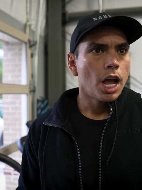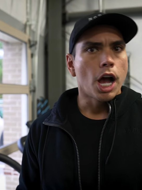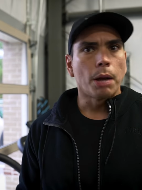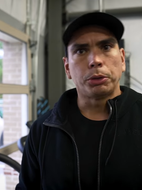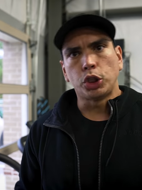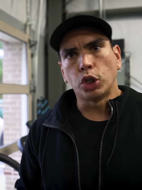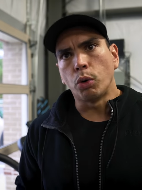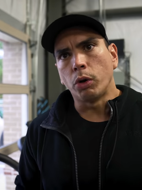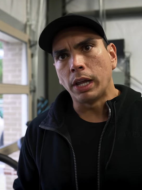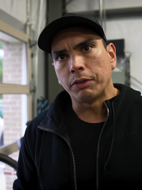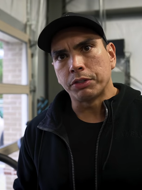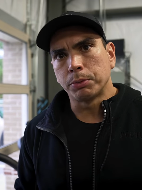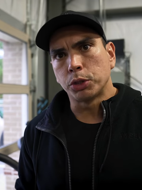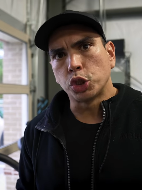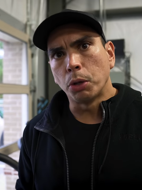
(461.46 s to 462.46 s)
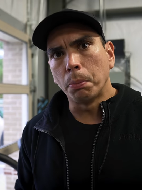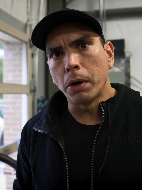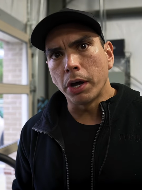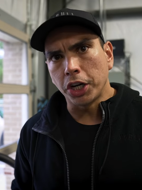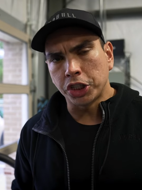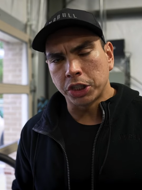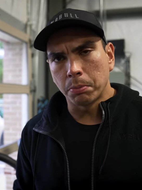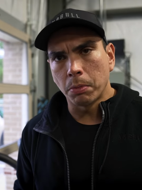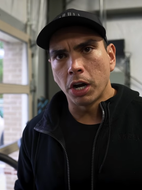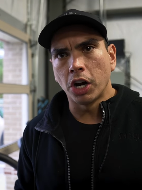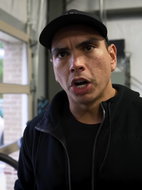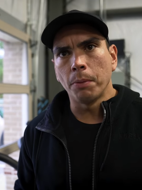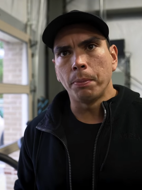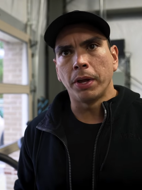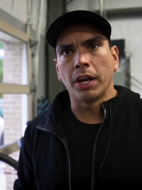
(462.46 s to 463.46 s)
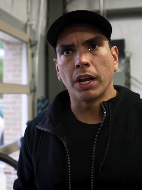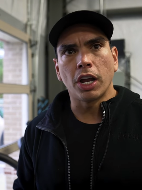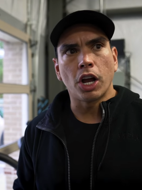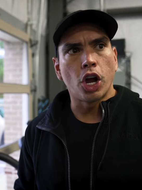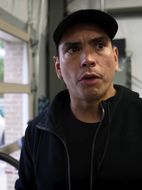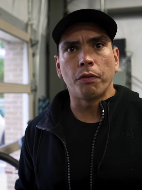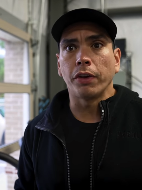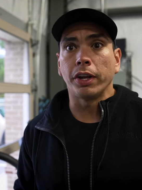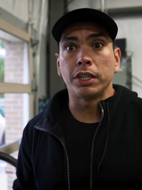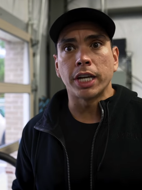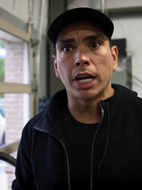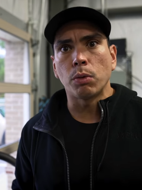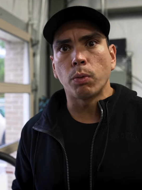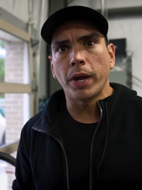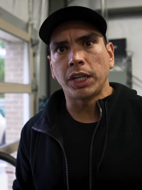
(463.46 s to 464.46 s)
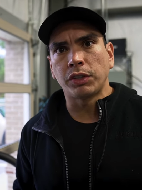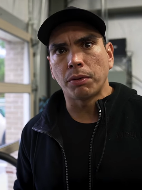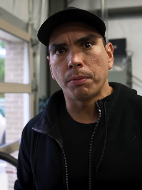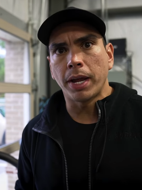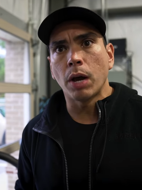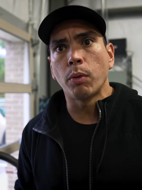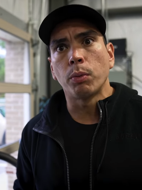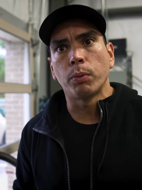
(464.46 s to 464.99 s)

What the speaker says: I'm sure we'll have some sore bodies tomorrow, but hopefully in 10 weeks from now,